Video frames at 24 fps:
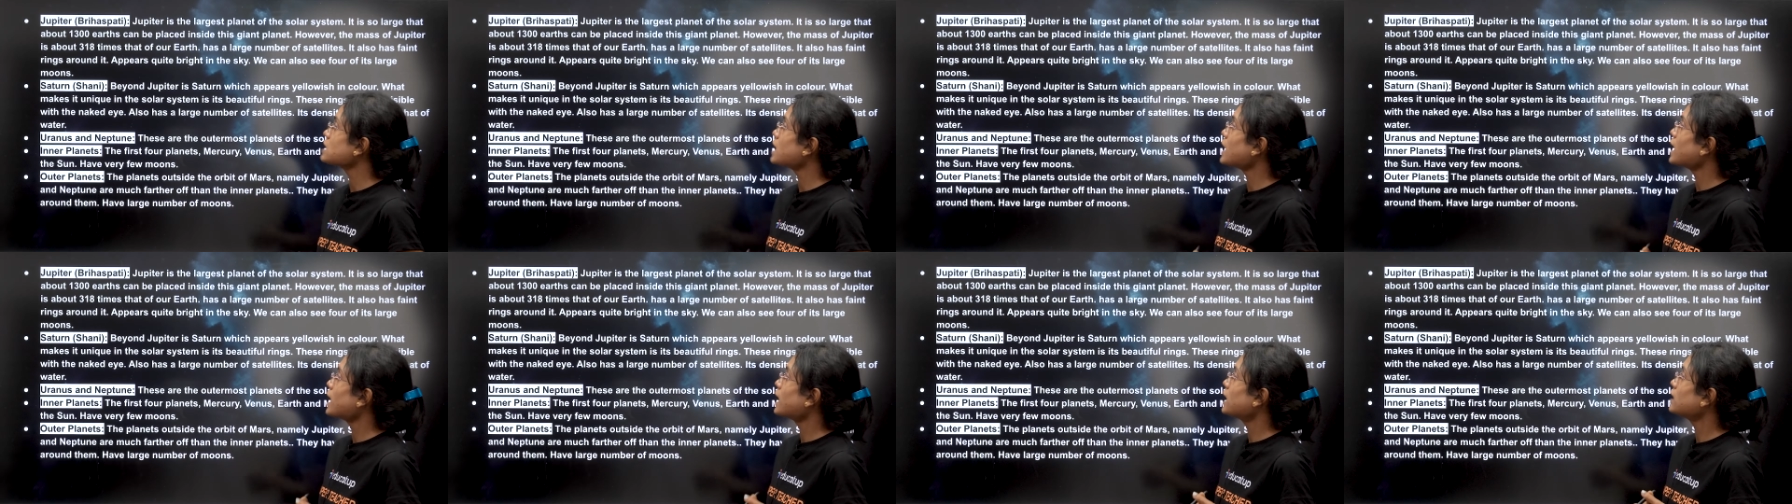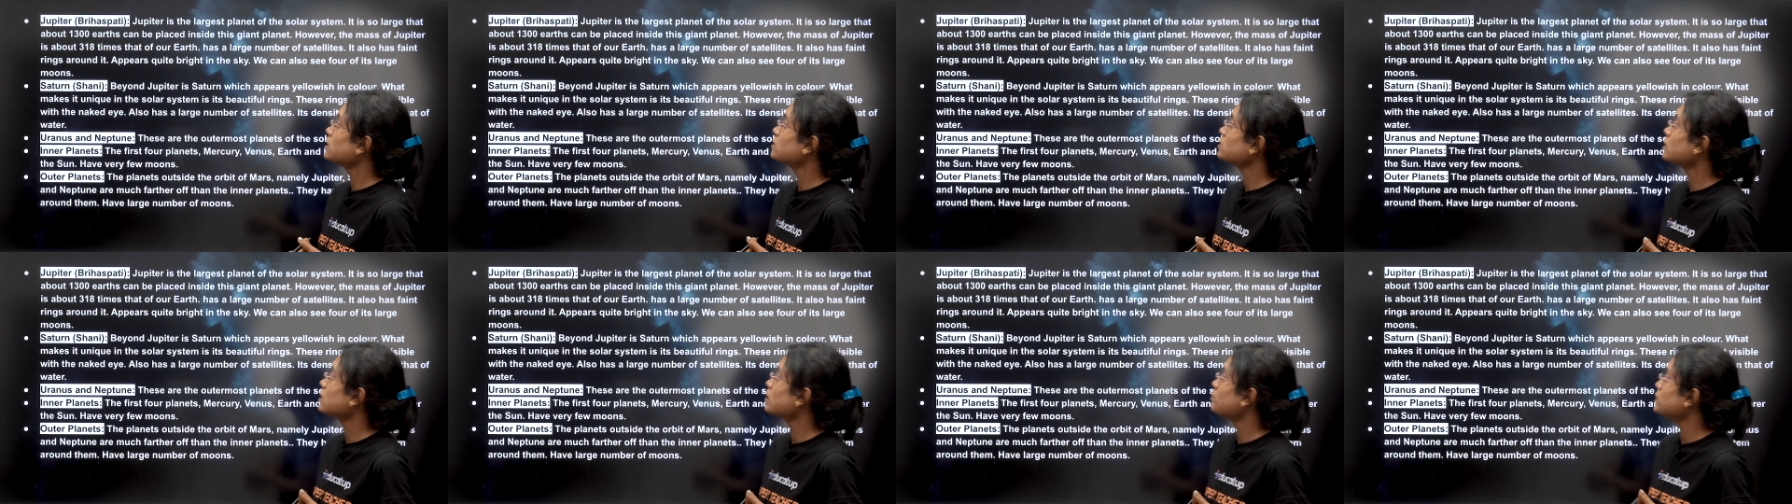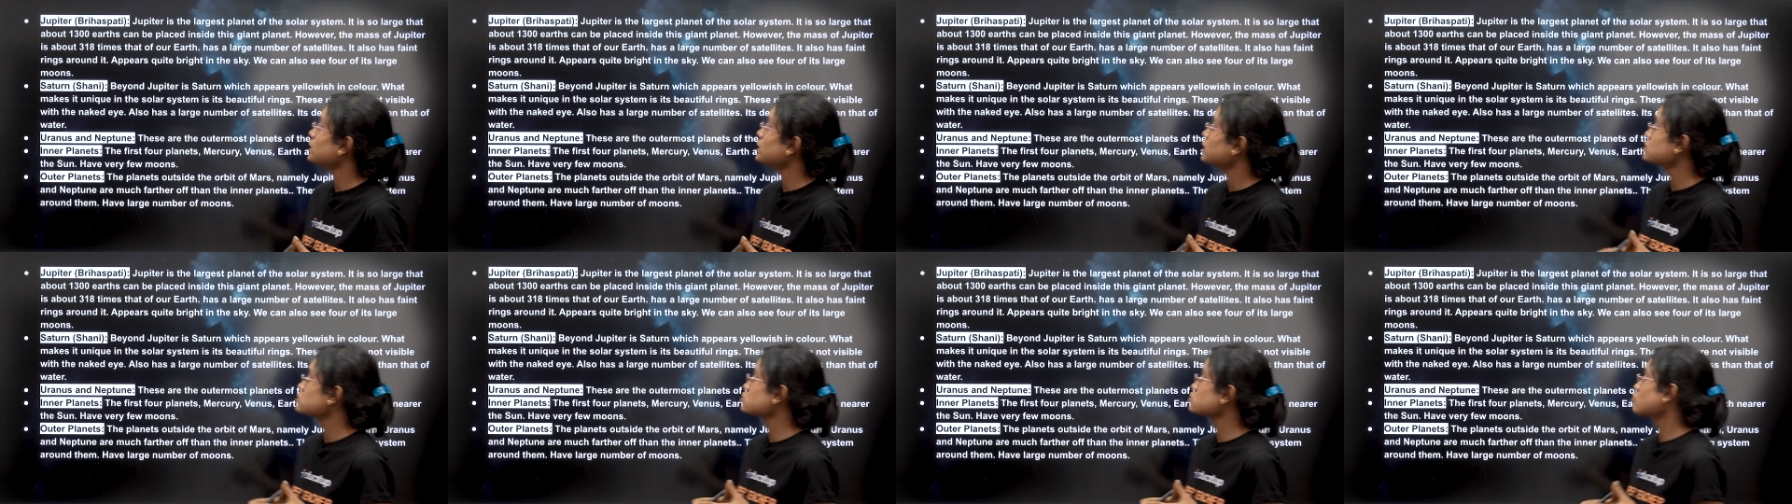and
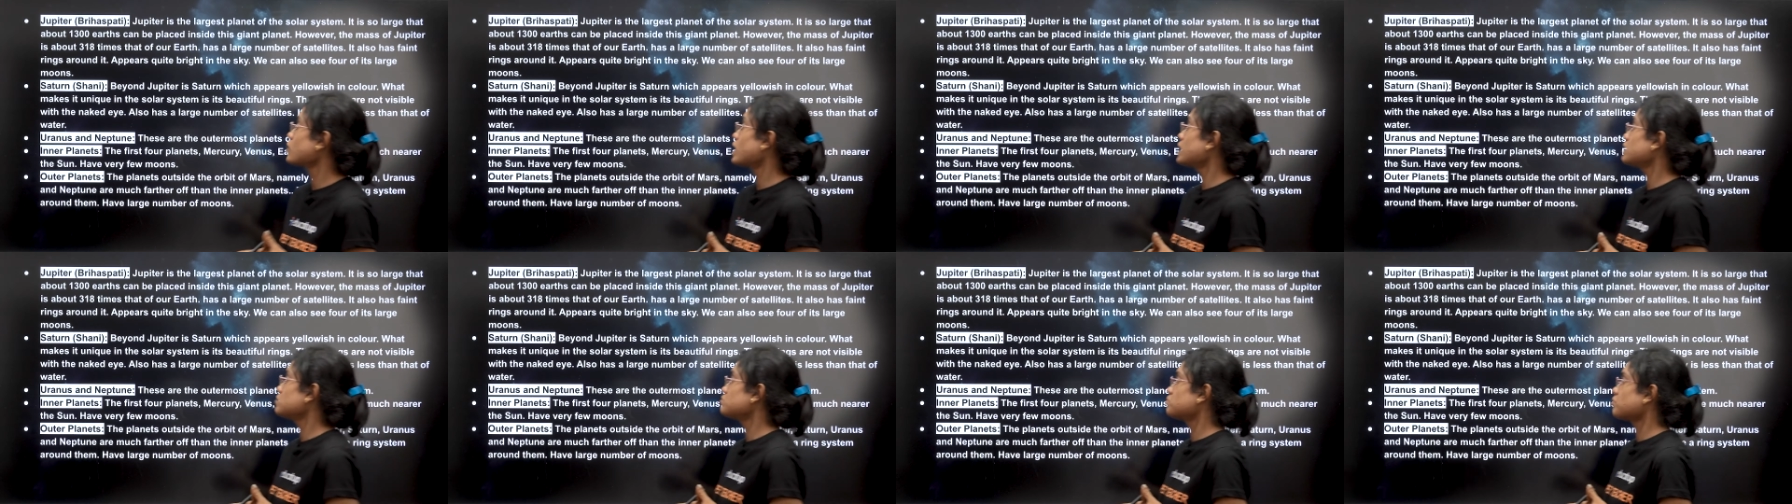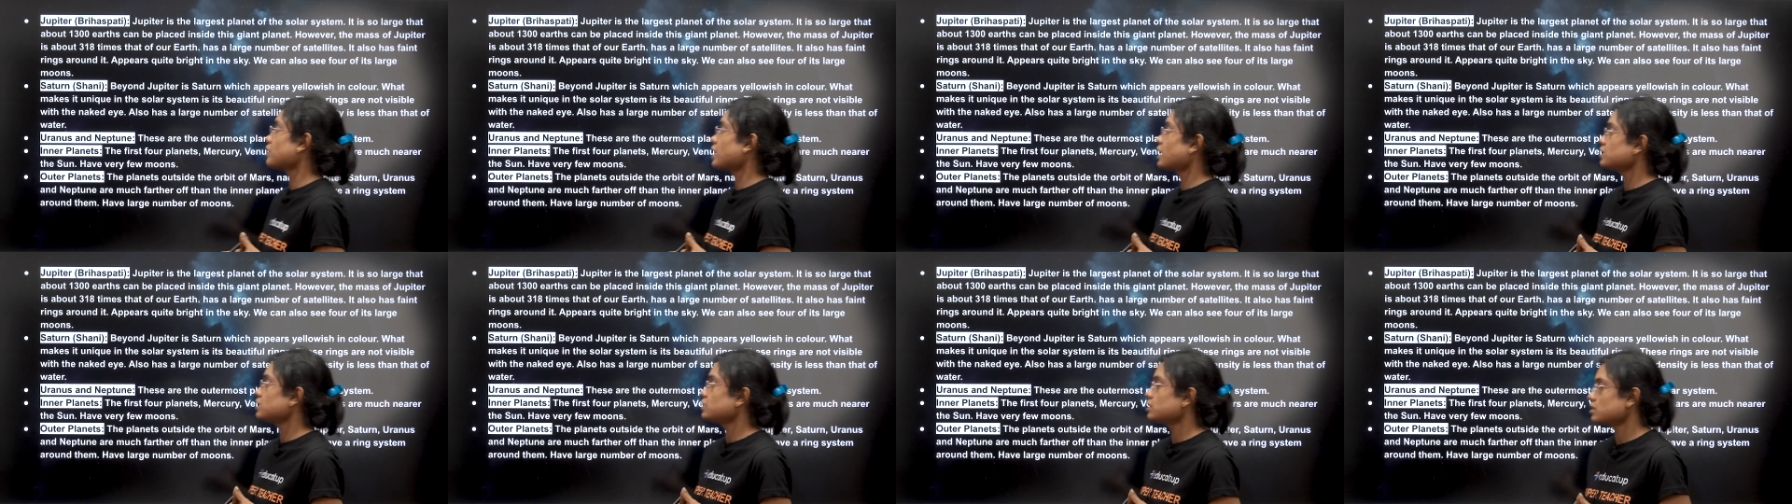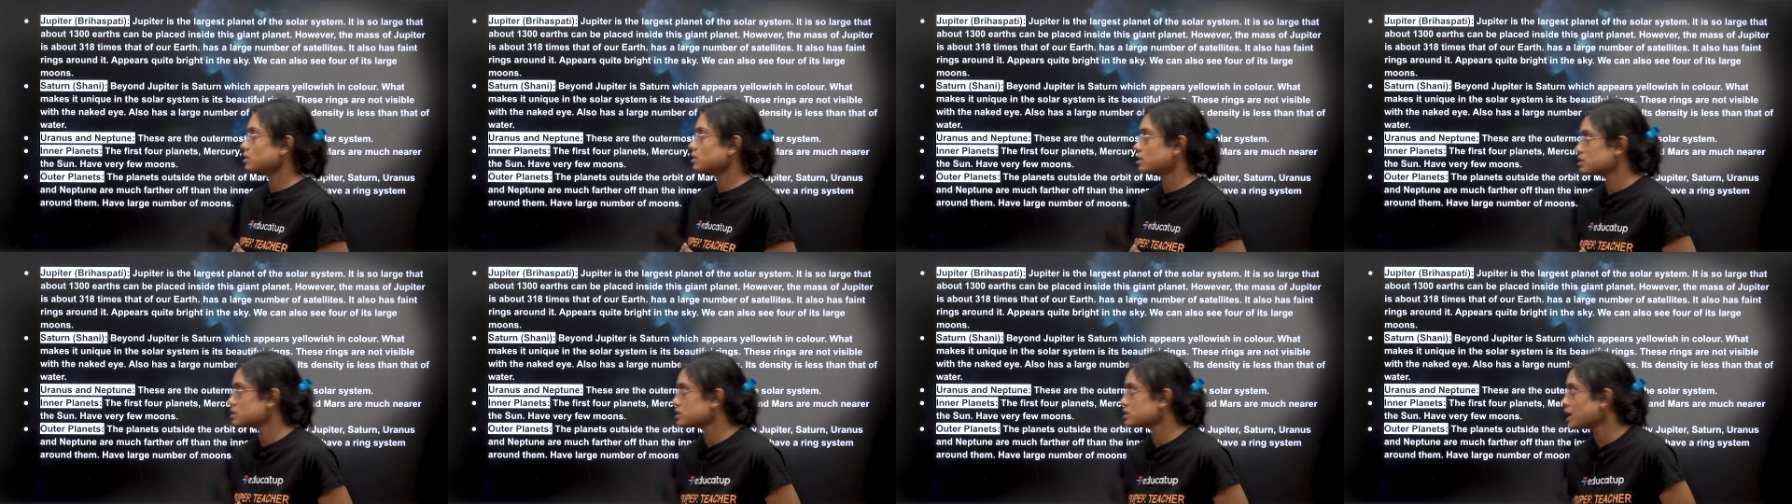appears quite bright in
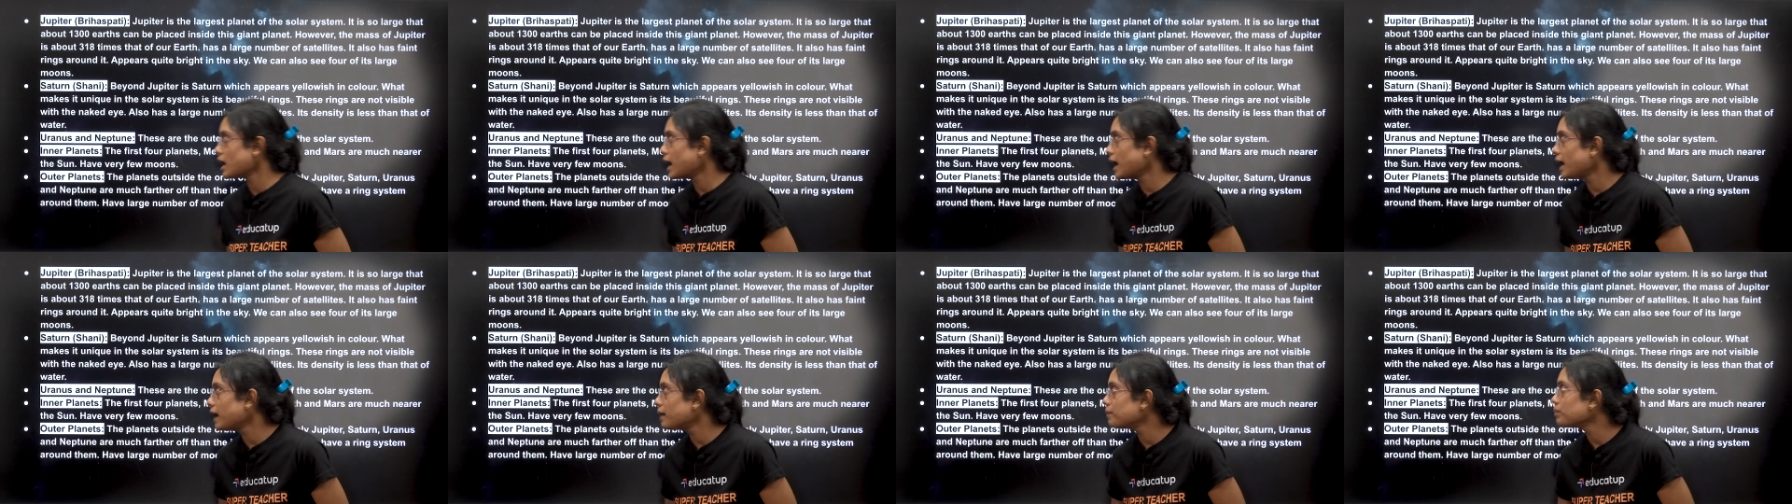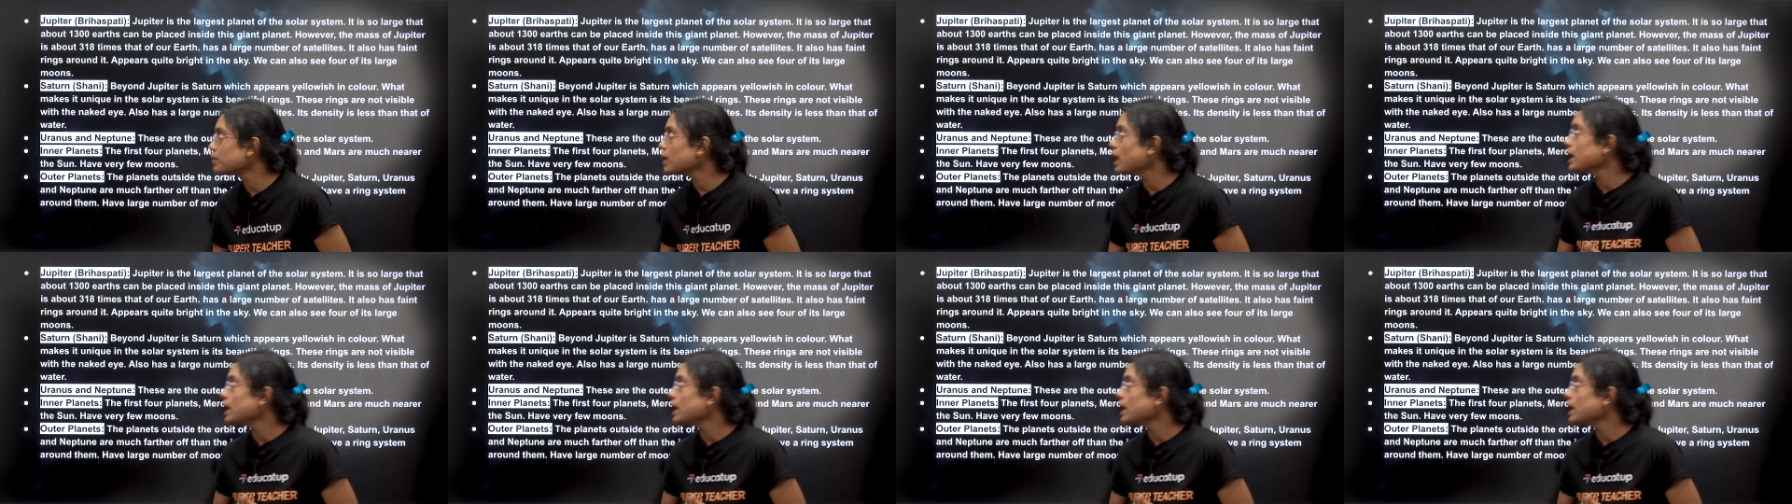the sky.